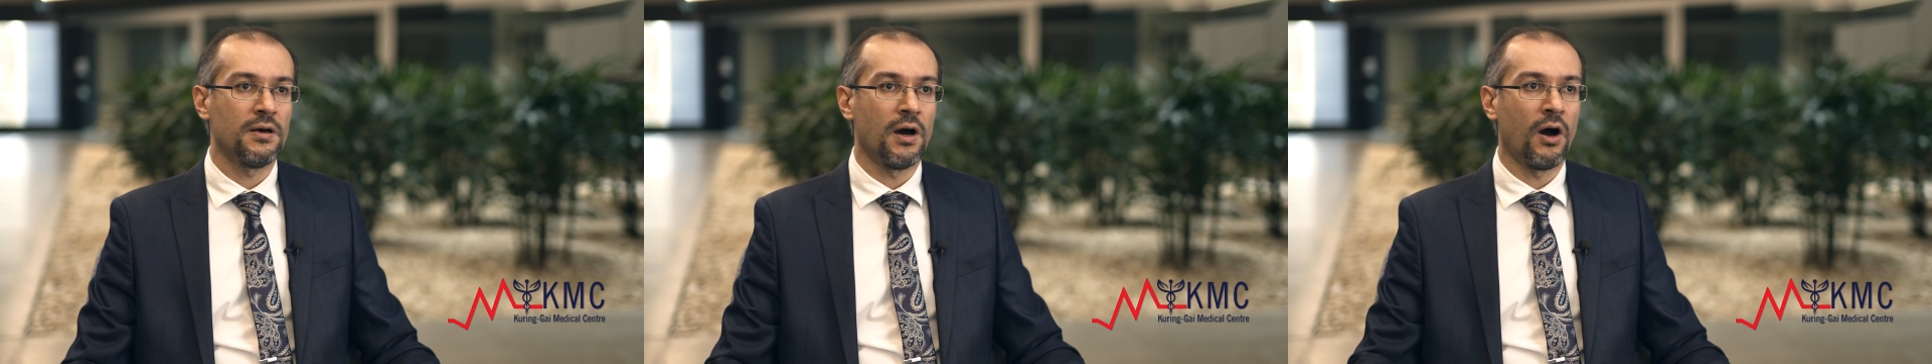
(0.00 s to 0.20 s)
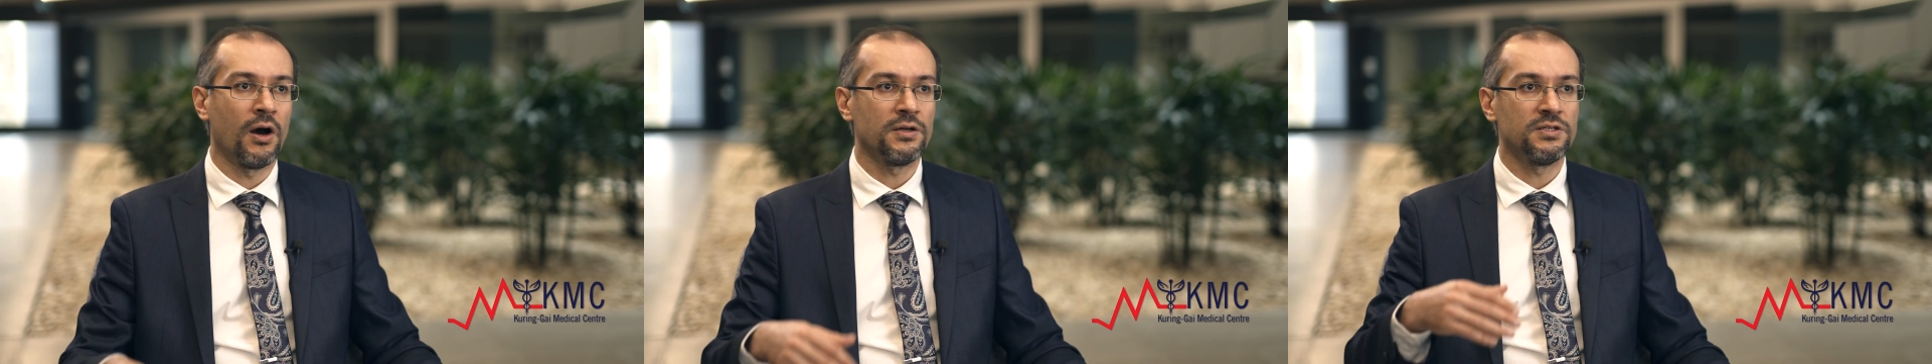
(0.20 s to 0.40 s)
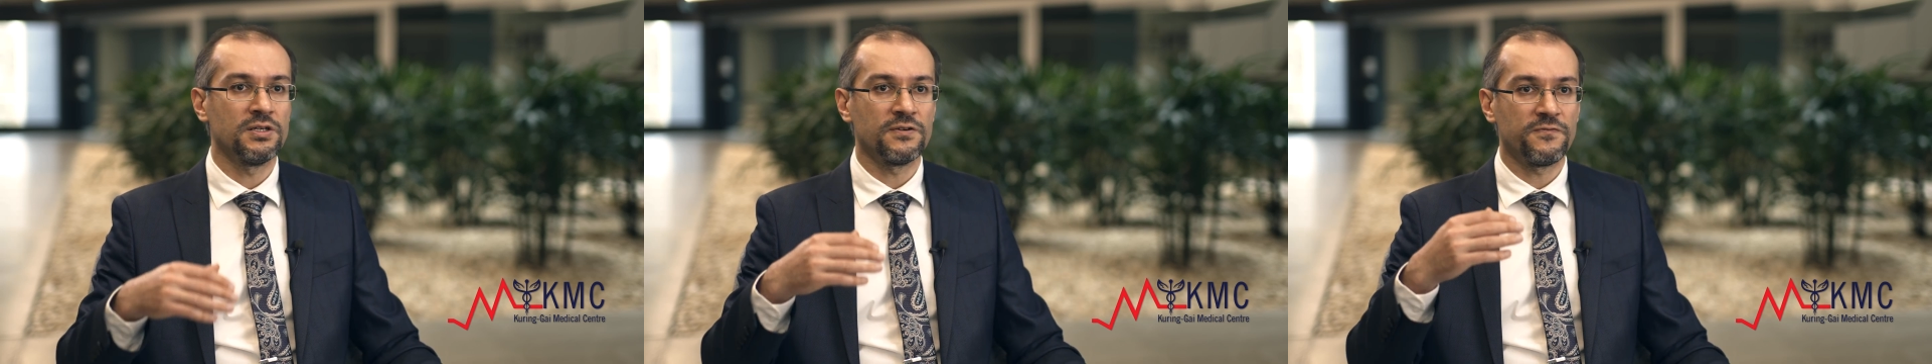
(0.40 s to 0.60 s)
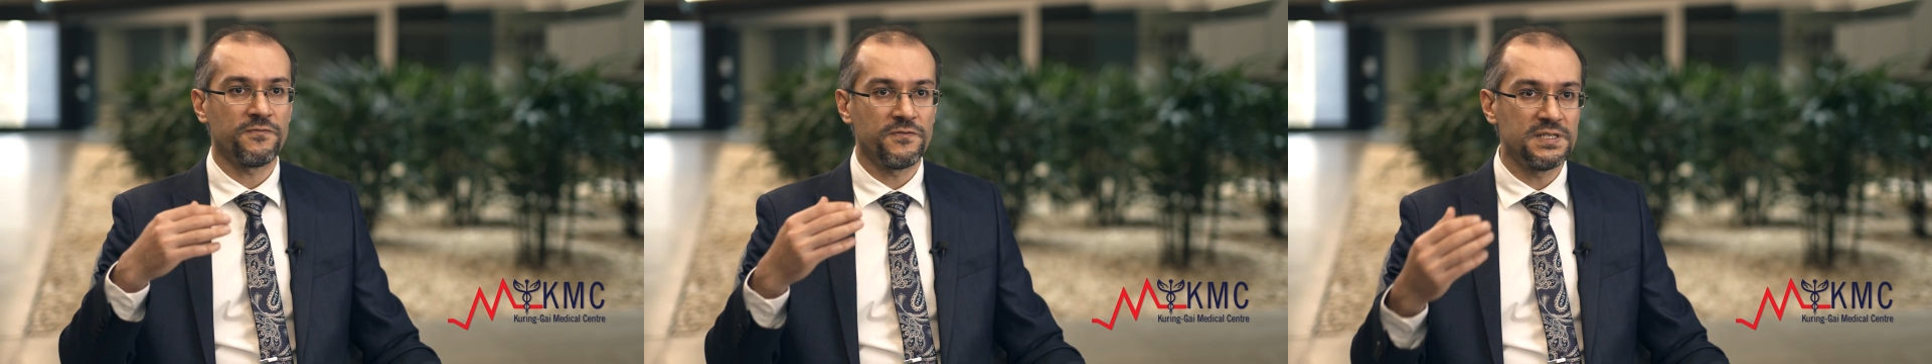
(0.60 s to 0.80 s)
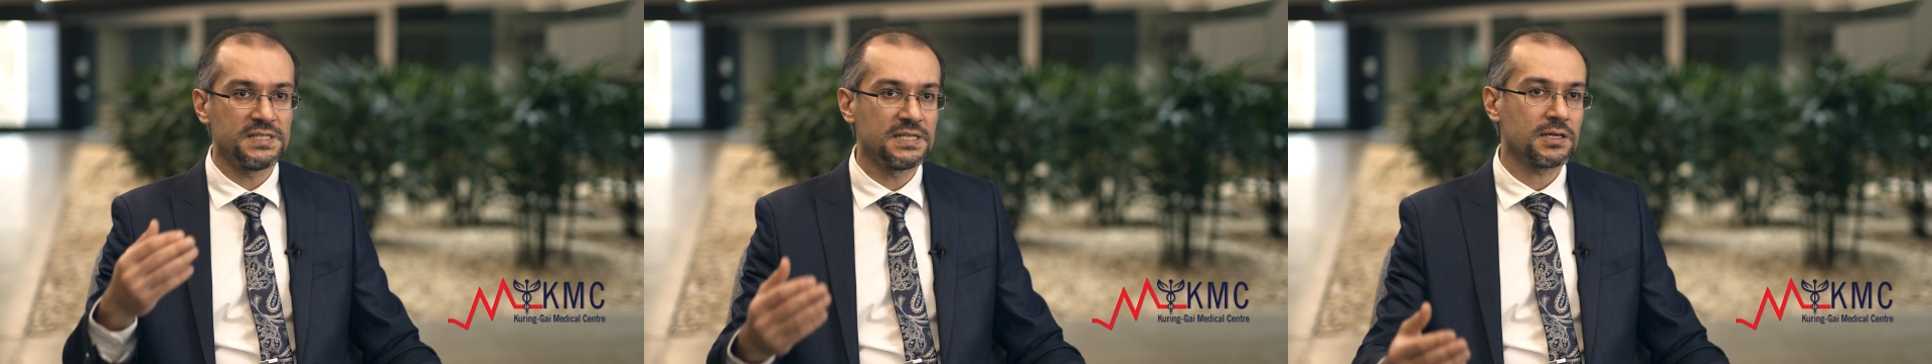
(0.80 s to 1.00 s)
either
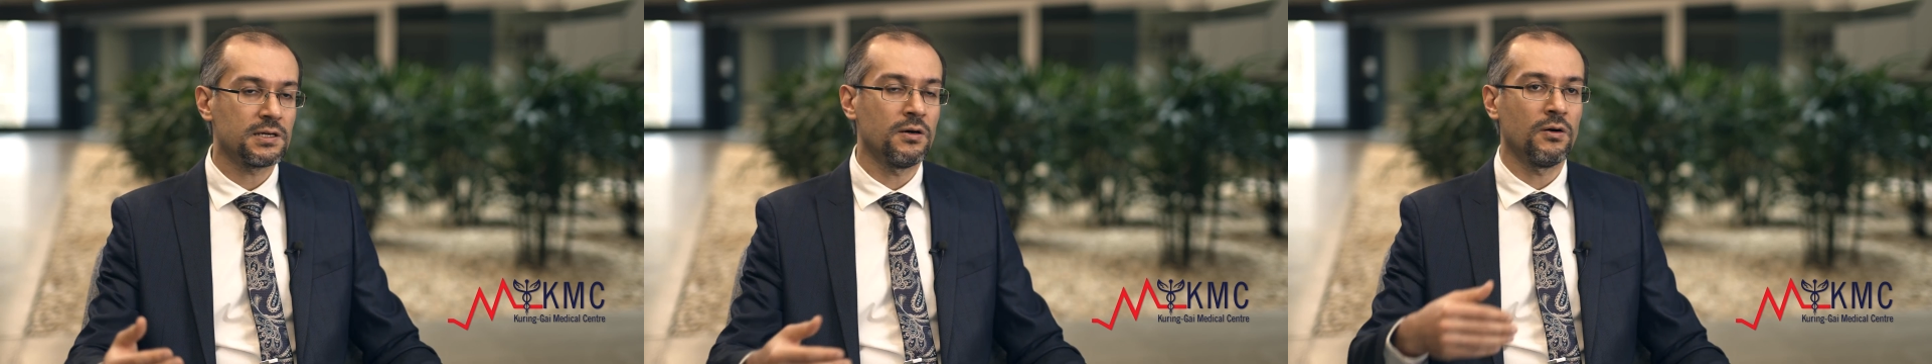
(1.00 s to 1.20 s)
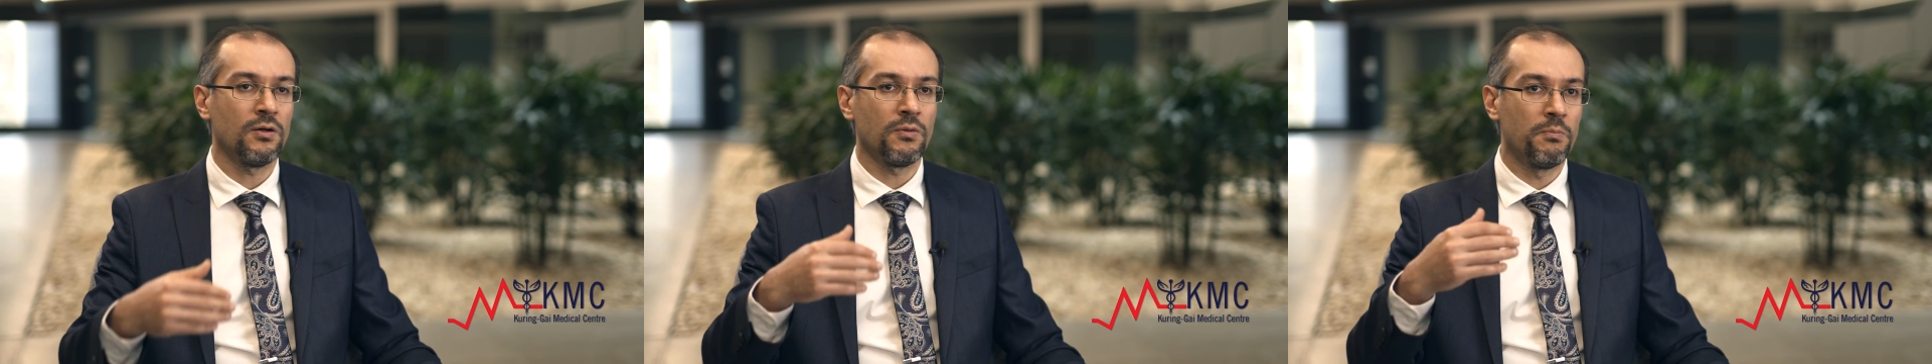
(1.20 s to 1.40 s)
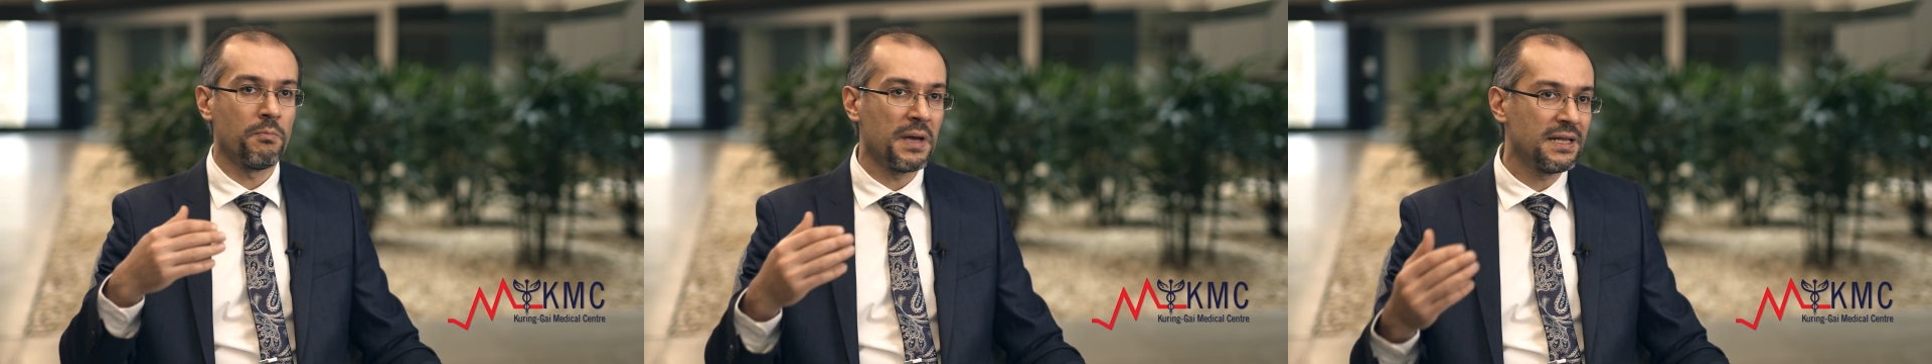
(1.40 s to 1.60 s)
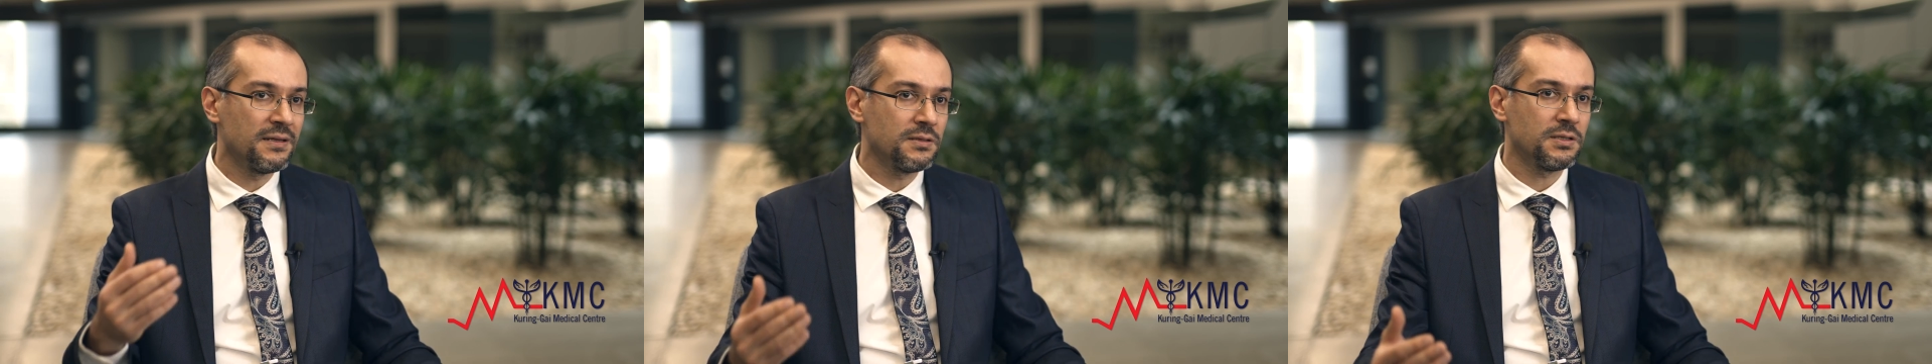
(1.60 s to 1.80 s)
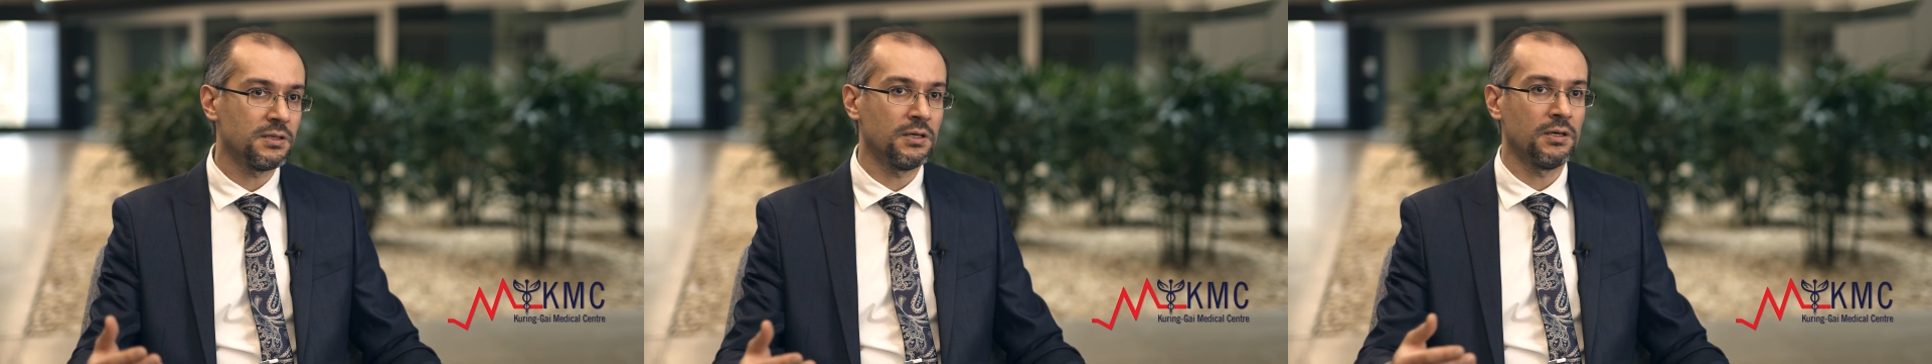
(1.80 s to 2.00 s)
physical,
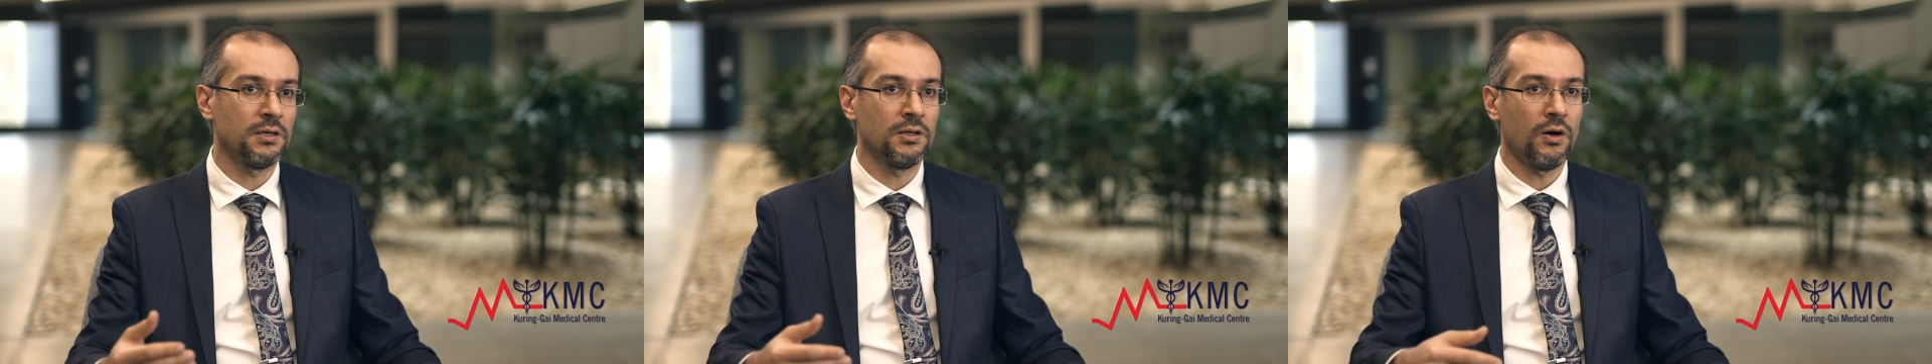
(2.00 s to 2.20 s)
mental